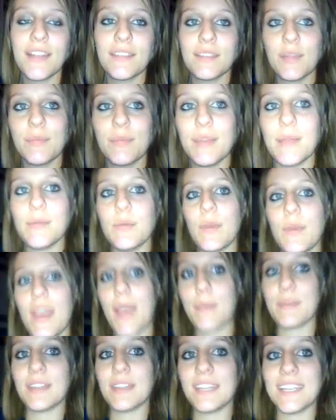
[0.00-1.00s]
baby weight, I'm
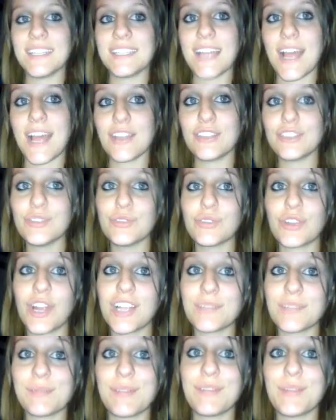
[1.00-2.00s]
getting a tattoo across
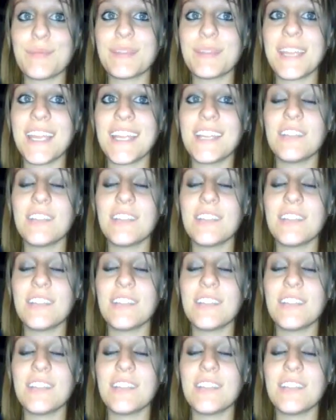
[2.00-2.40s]
my rib cage,